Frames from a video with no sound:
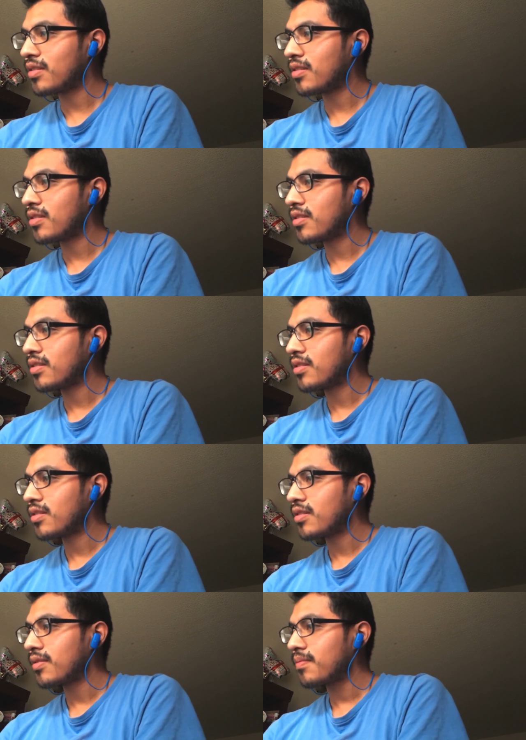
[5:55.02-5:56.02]

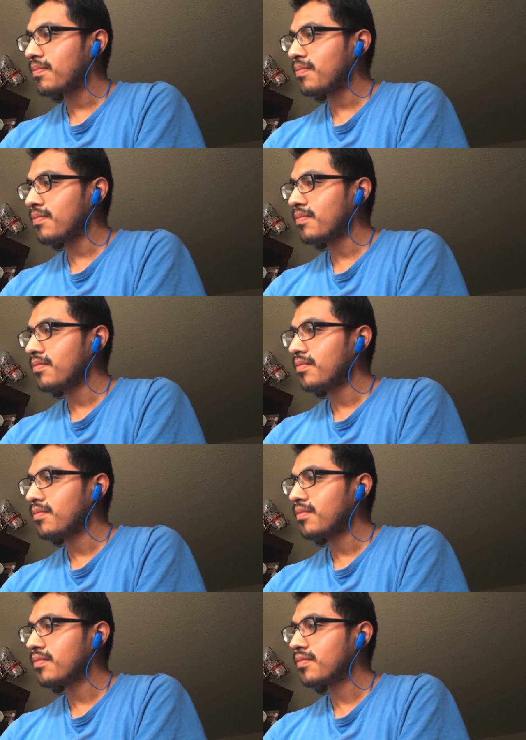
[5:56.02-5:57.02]

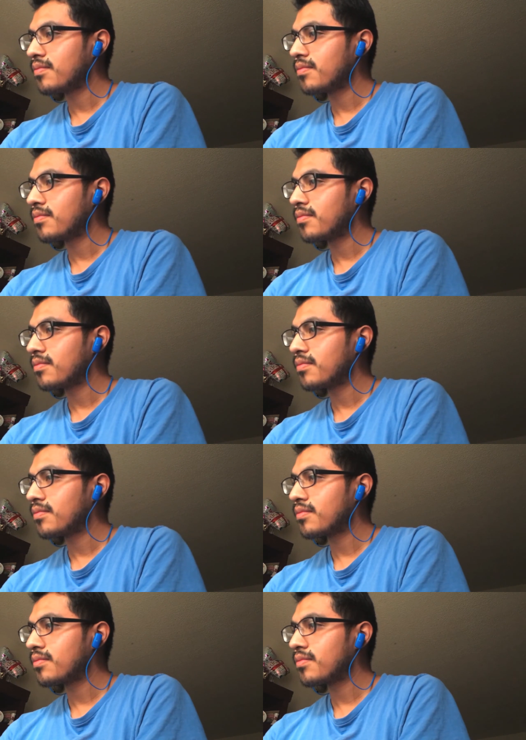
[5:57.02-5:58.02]

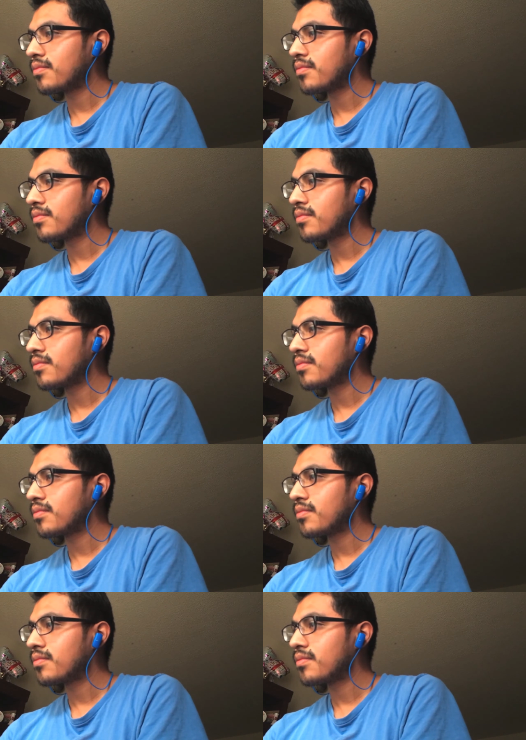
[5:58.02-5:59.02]

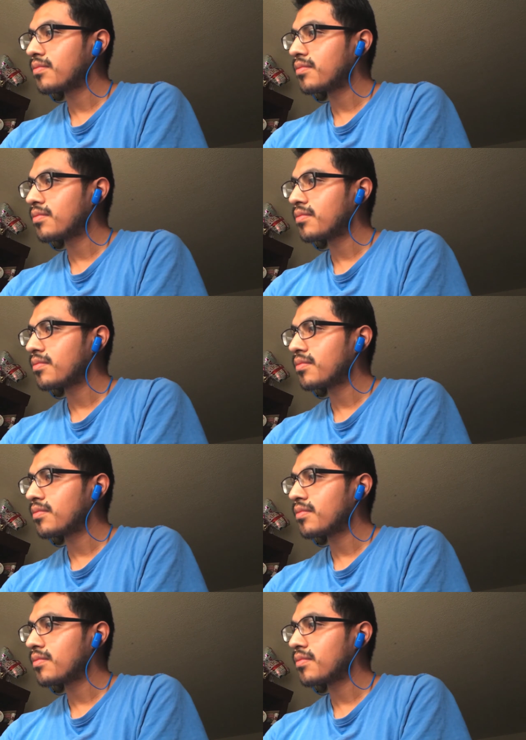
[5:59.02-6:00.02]

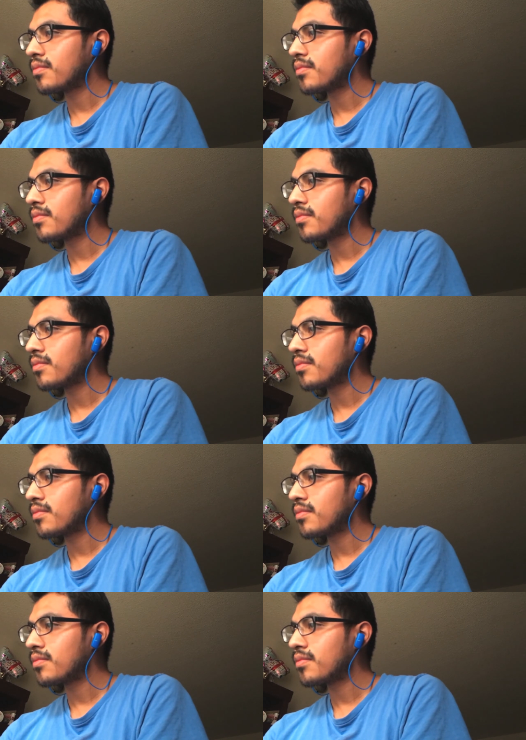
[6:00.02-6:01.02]

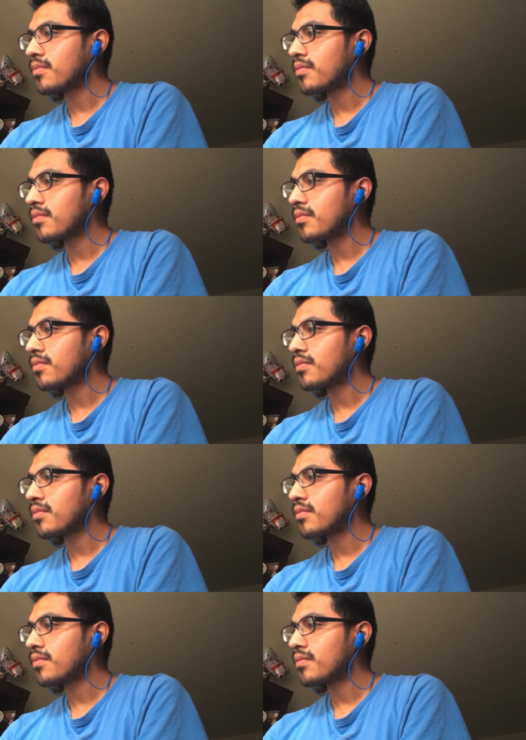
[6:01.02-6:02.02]

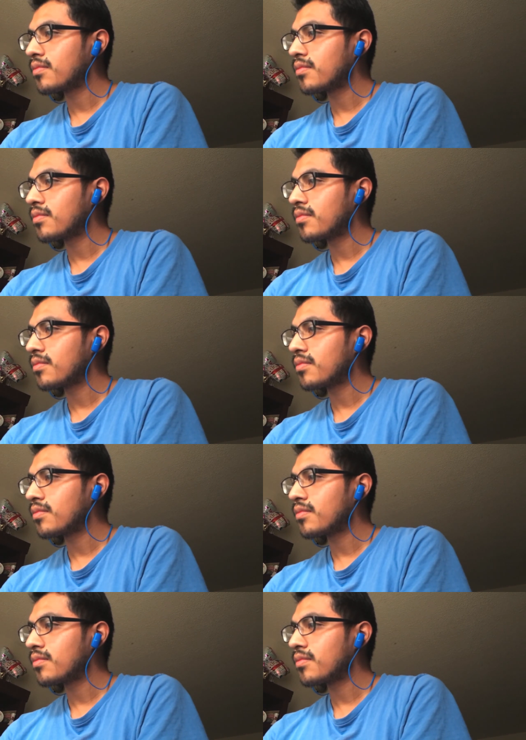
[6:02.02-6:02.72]
[no speech]